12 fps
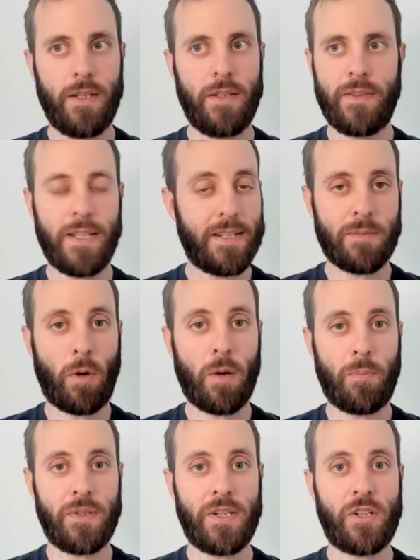this is my
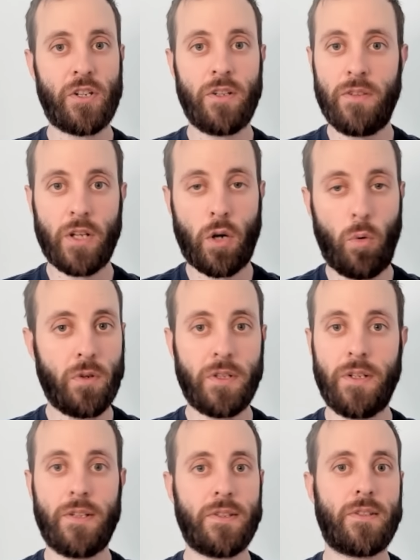position. The
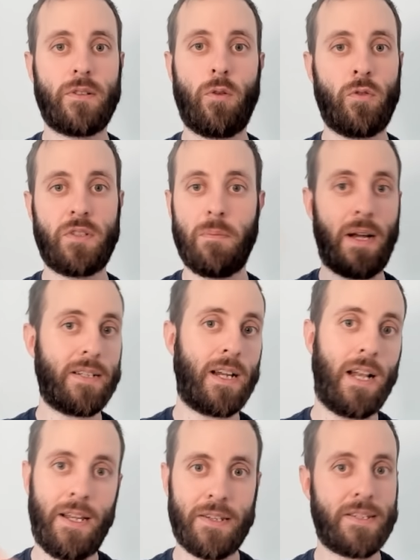coordinates
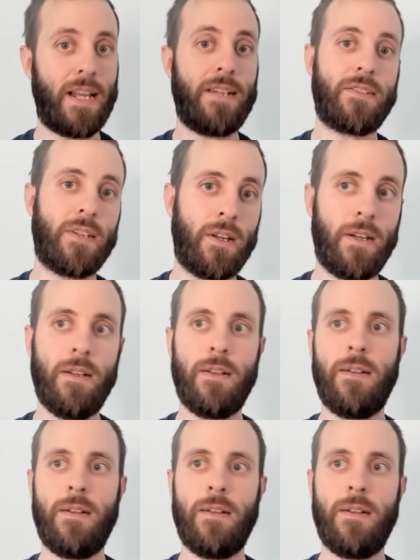automatically are sent to her.